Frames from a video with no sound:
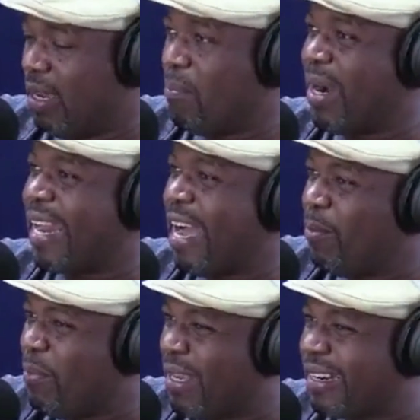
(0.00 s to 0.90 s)
Mwana
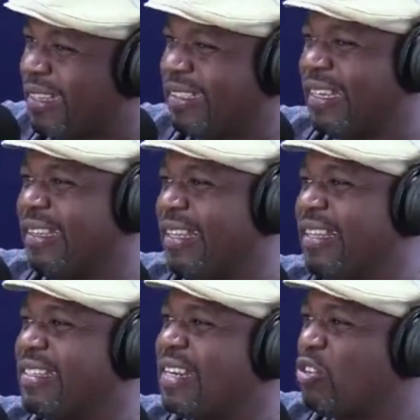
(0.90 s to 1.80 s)
marriage, and then
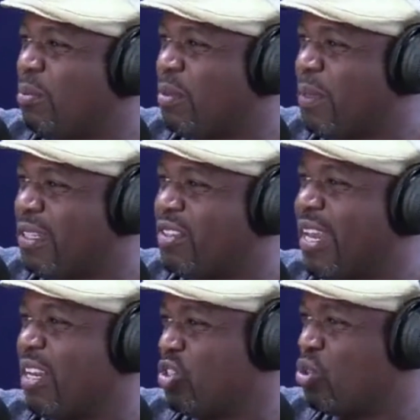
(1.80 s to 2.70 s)
they try to implement it
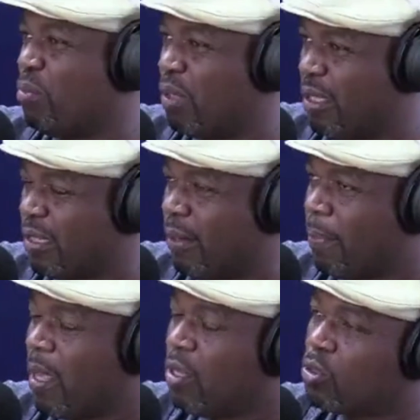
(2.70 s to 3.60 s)
as tomboita.
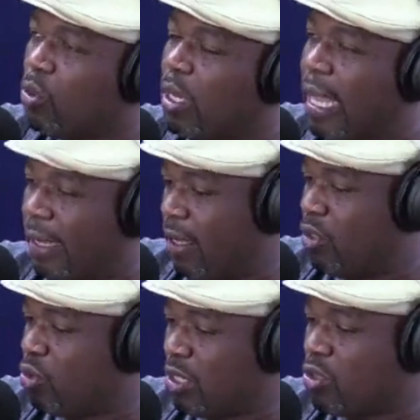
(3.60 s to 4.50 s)
So we are here
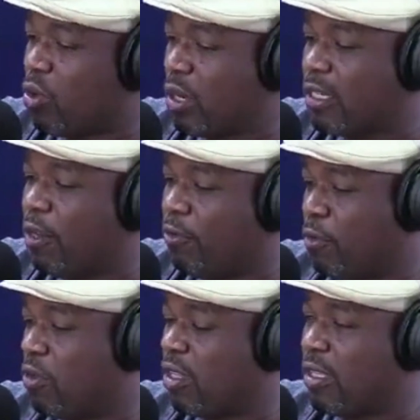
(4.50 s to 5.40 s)
to just correct a
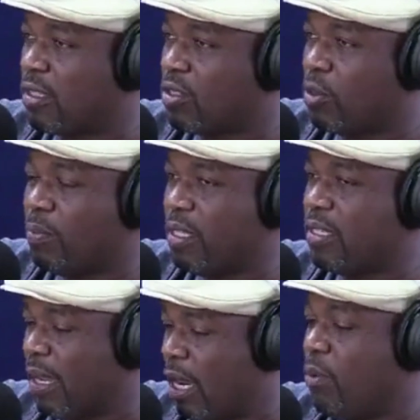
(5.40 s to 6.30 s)
few things. So please
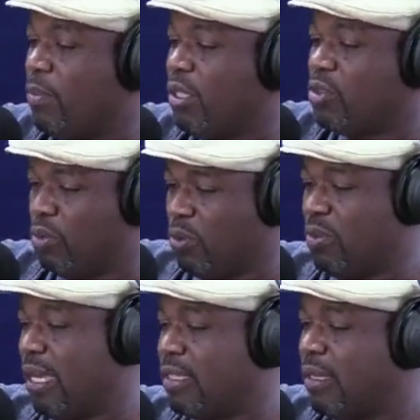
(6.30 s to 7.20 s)
allow me to do
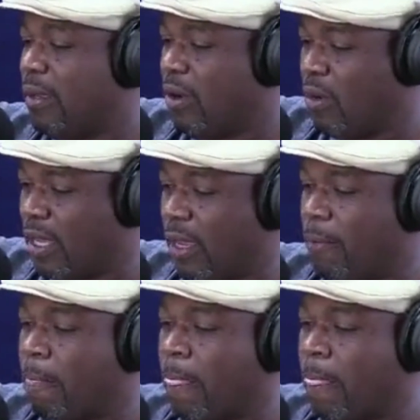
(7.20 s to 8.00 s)
that, okay?